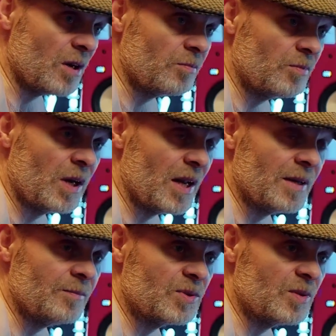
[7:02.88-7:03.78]

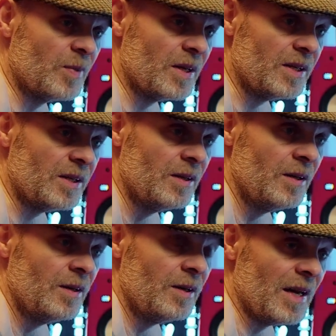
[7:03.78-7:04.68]
claims to be
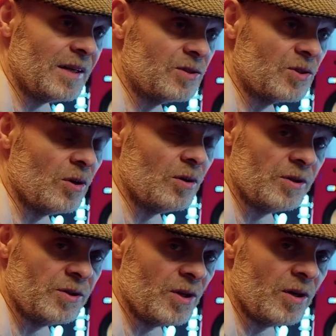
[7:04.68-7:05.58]
ex-Scotland
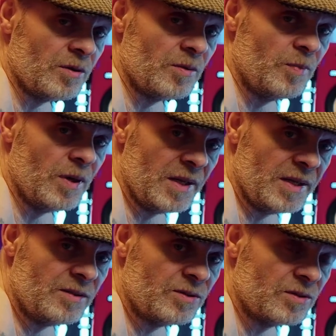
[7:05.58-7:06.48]
Yard police.